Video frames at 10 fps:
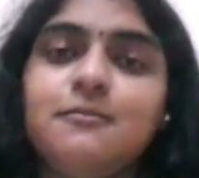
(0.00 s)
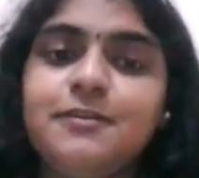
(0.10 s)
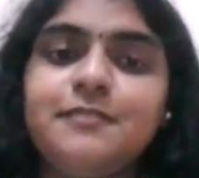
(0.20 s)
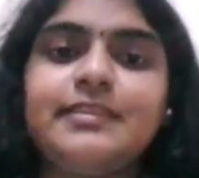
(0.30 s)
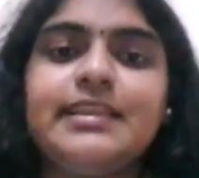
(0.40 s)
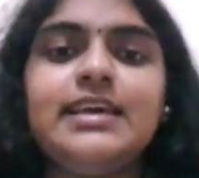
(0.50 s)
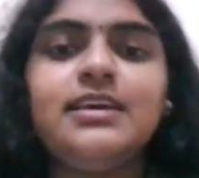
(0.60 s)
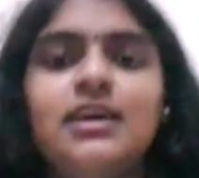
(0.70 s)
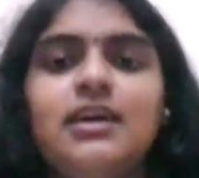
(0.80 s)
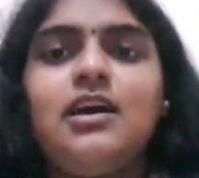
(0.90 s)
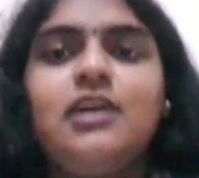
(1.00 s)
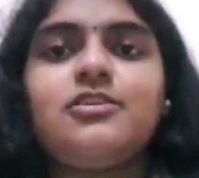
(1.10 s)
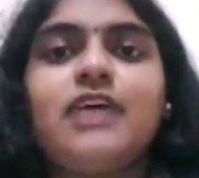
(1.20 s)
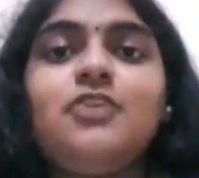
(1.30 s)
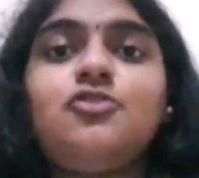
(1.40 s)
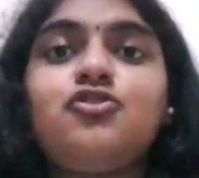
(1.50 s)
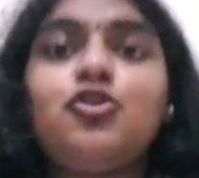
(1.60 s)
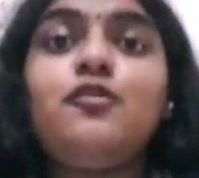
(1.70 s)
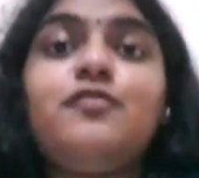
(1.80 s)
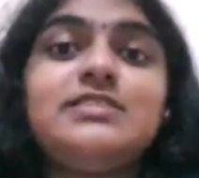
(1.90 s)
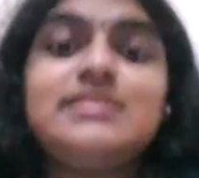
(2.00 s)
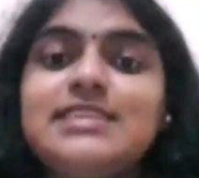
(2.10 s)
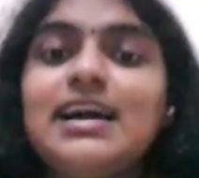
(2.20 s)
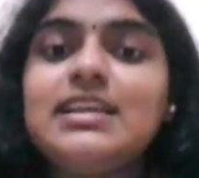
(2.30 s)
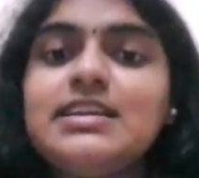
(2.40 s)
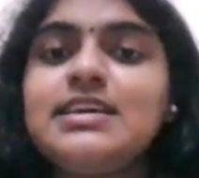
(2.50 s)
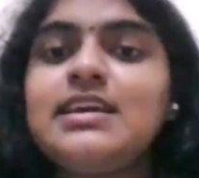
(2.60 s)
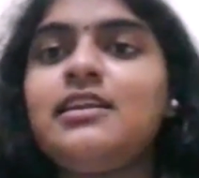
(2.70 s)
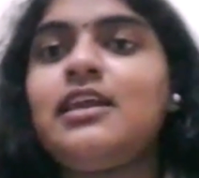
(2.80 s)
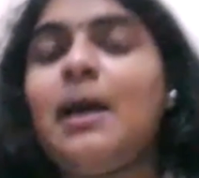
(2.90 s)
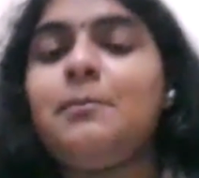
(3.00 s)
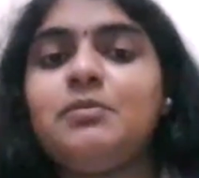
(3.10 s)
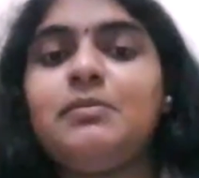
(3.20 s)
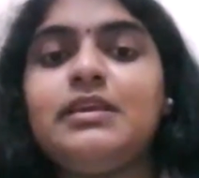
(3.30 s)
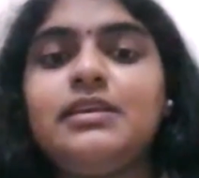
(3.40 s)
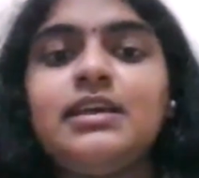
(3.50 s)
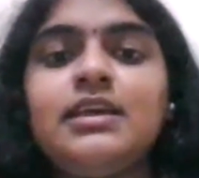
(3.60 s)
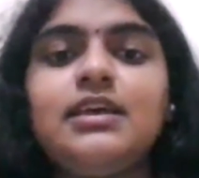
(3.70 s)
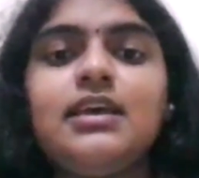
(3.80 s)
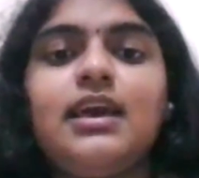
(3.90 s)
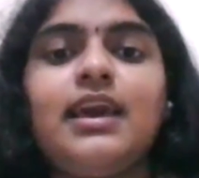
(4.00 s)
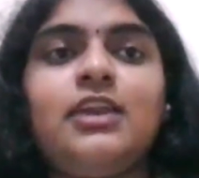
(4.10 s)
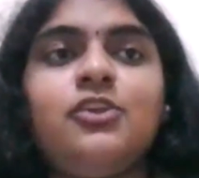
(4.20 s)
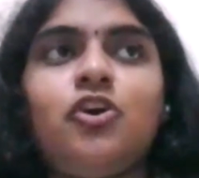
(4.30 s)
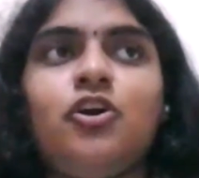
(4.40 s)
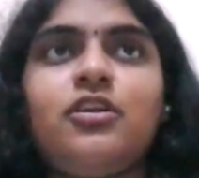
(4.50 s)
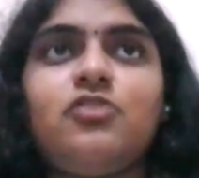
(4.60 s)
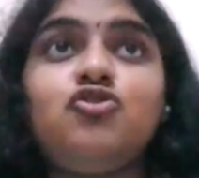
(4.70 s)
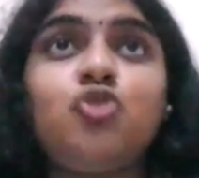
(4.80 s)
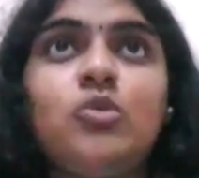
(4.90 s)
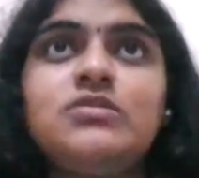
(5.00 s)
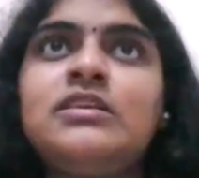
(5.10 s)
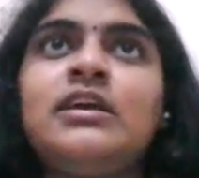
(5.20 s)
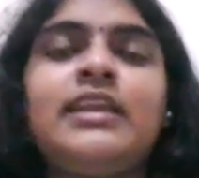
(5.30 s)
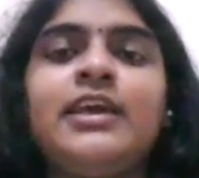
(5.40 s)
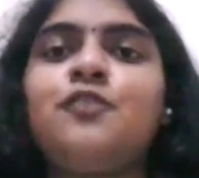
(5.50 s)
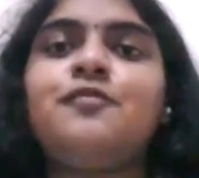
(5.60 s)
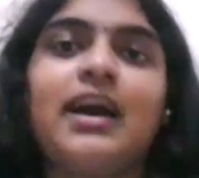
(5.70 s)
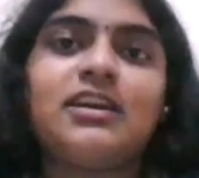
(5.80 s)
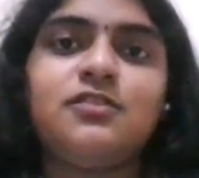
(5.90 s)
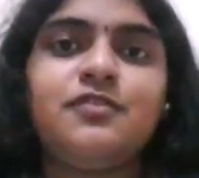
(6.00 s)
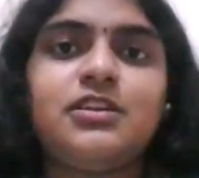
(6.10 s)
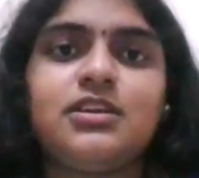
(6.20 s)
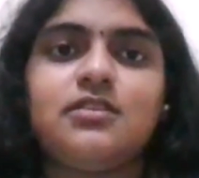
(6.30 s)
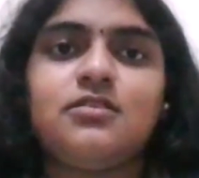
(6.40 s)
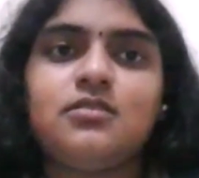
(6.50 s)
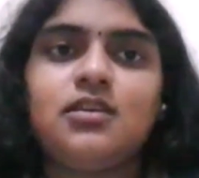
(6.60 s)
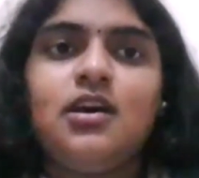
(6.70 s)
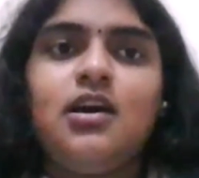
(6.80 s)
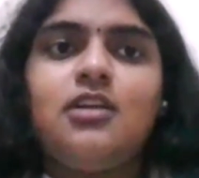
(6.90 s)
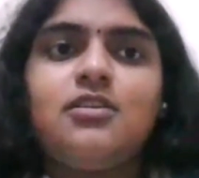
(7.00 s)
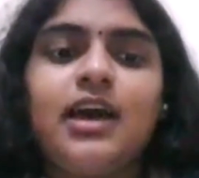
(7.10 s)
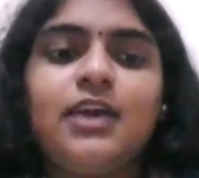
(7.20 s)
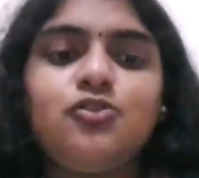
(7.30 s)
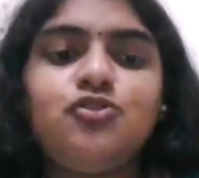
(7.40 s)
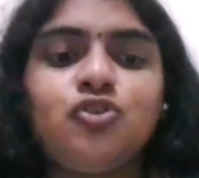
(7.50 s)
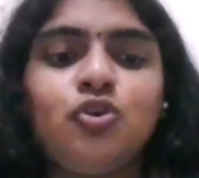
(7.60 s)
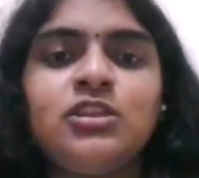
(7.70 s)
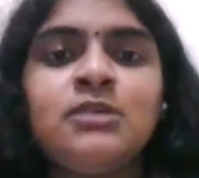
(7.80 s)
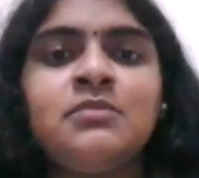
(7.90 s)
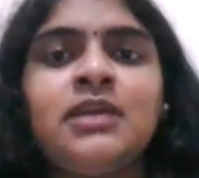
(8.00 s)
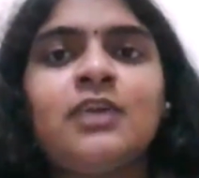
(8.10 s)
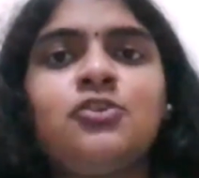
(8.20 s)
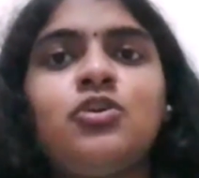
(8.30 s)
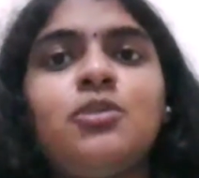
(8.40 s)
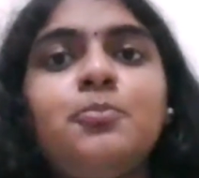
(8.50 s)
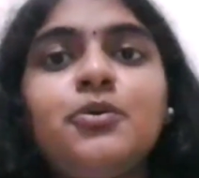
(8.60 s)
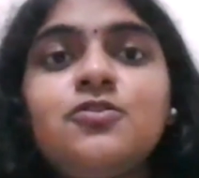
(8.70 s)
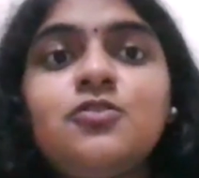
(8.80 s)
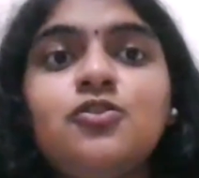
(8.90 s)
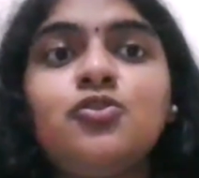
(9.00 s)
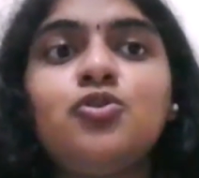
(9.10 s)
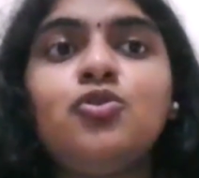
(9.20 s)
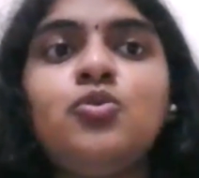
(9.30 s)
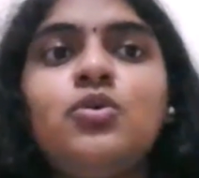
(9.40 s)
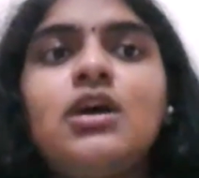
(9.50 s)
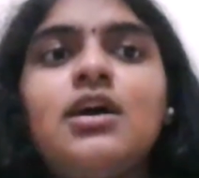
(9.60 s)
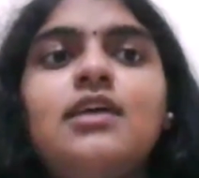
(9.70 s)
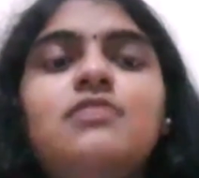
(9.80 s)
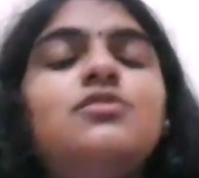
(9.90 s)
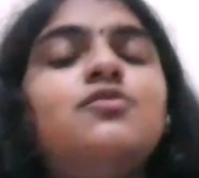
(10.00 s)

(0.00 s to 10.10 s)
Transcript: Fifthly, try to show versatility and adaptability in your chosen array of activities. Try to show them that you're a person who is